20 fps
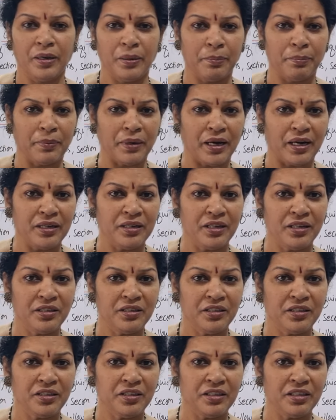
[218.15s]

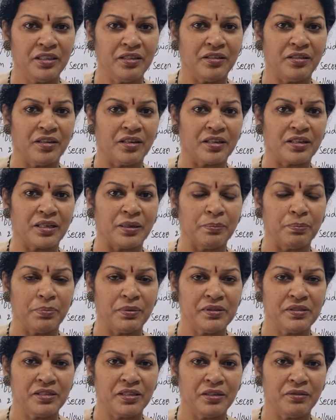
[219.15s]
Mandatory or
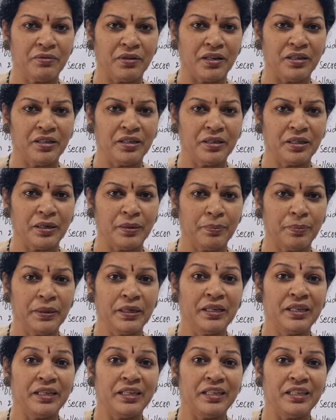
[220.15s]
compulsory winding up,
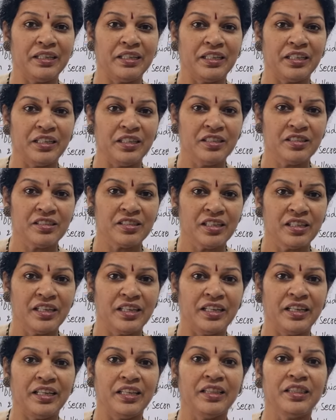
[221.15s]
it is
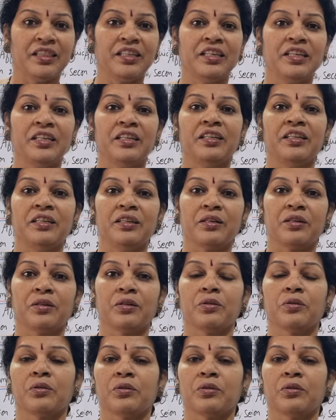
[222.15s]
in the